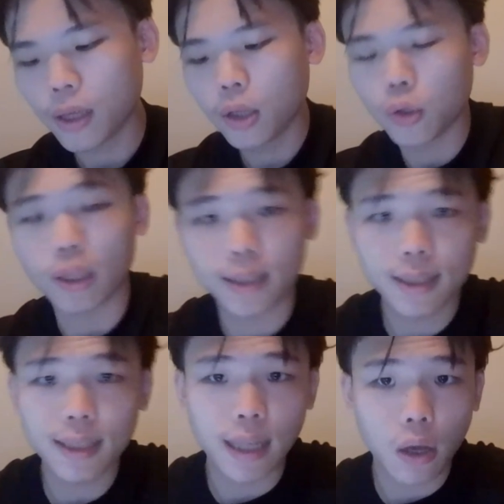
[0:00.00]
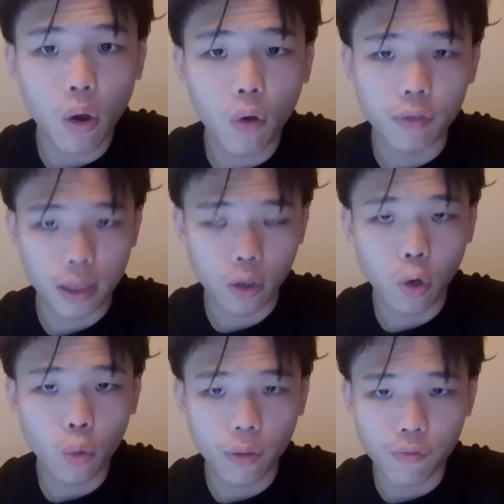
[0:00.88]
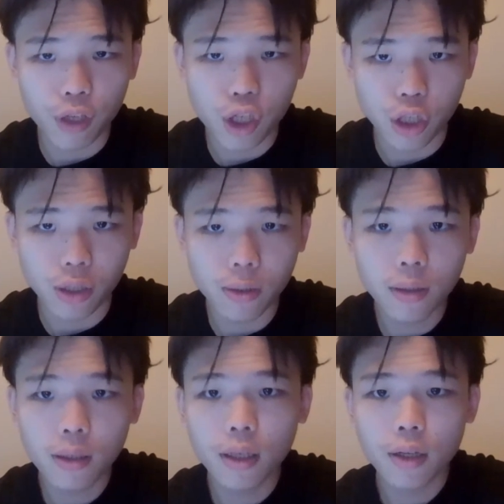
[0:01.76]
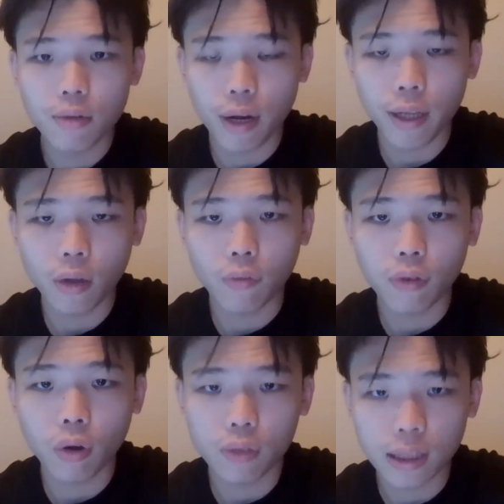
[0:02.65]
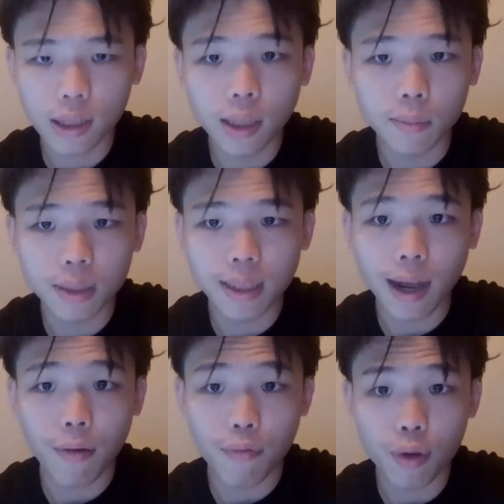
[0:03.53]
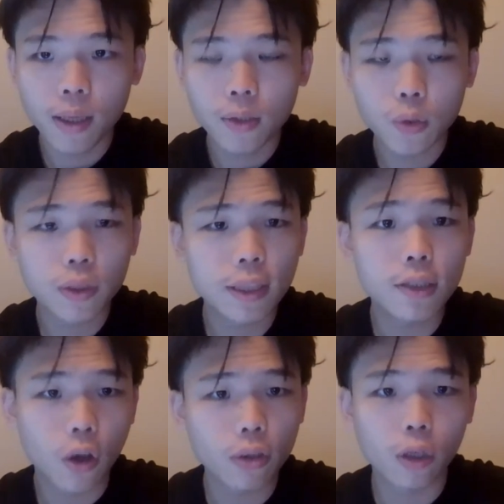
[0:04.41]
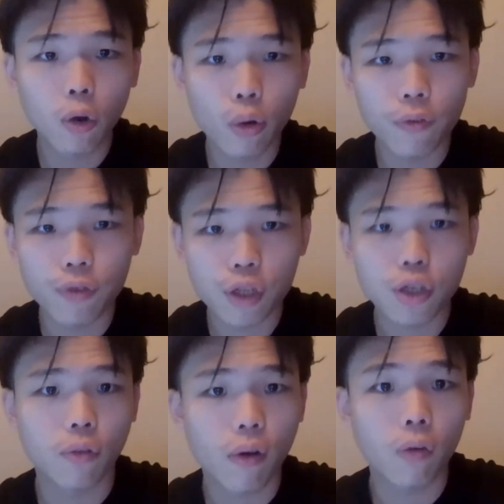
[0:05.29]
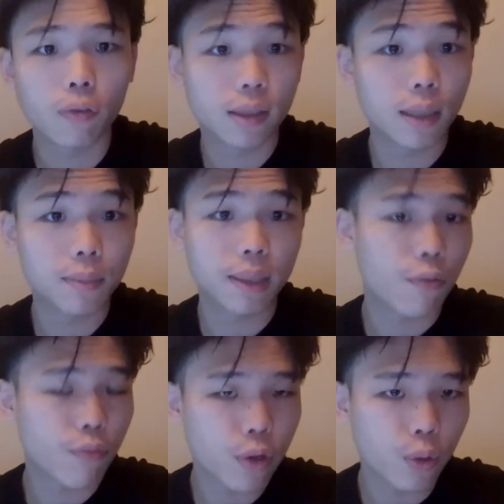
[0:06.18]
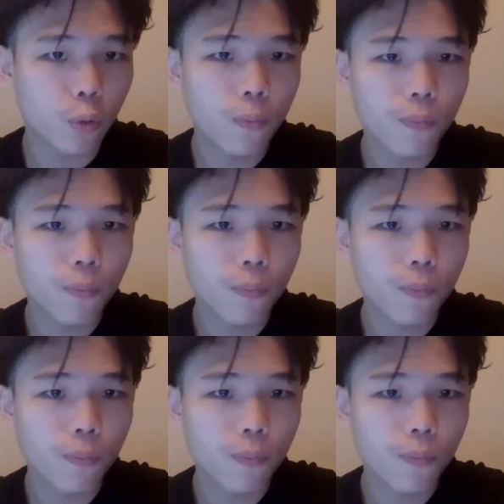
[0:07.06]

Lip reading: you can see that all of the coefficient, right, of all the terms are real. So since all the coefficient of all of the terms are real,